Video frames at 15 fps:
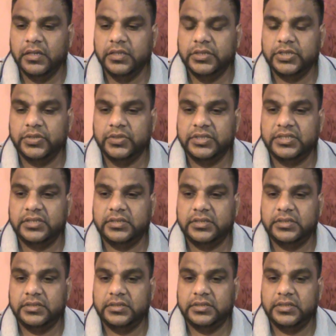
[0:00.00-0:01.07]
So
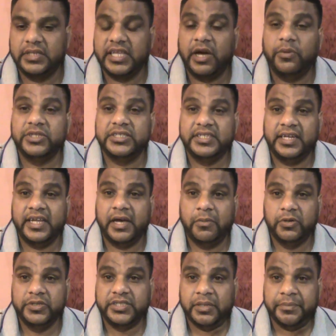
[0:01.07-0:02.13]
today I want to tell you
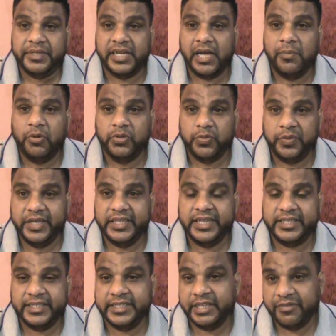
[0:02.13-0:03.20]
about something about weed
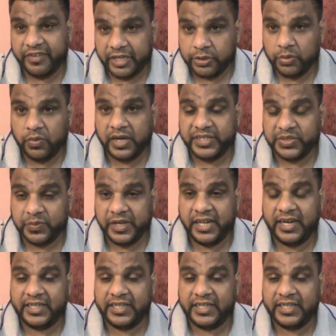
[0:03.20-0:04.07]
that you never knew as well.